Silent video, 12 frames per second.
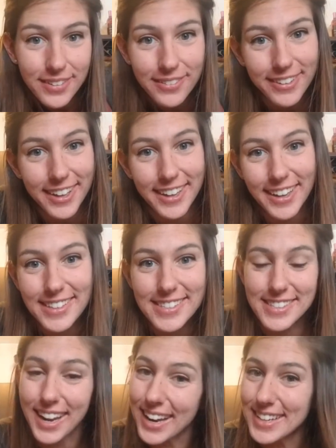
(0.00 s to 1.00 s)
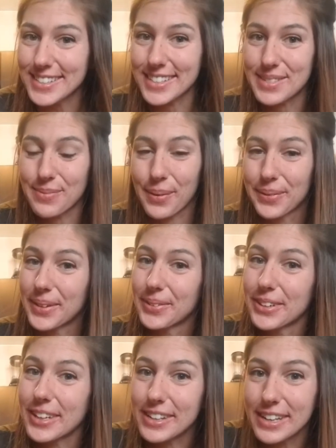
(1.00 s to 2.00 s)
When it's nice, it's probably
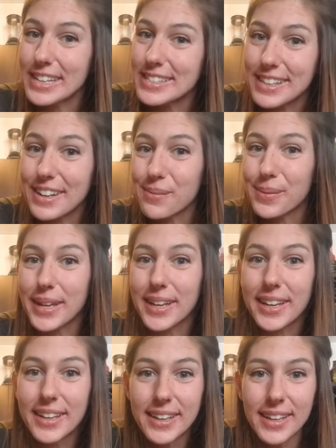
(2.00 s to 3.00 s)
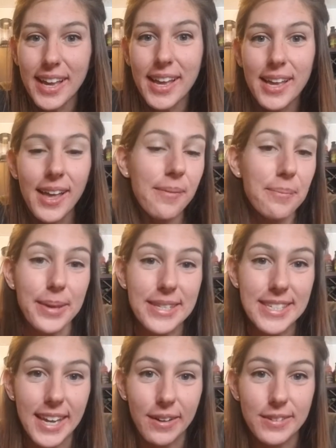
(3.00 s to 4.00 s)
really easy to be
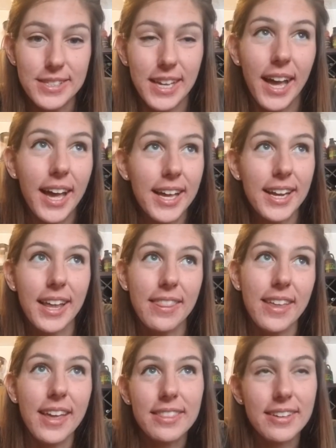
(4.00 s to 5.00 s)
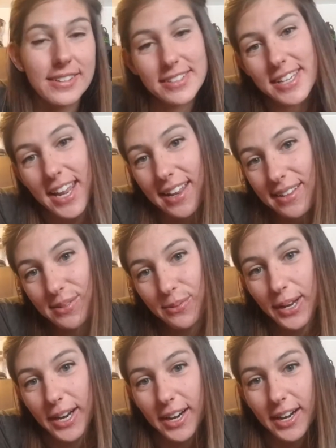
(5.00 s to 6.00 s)
busy outside, and then there's days
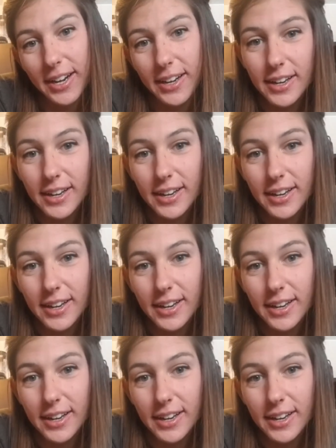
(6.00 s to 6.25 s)
where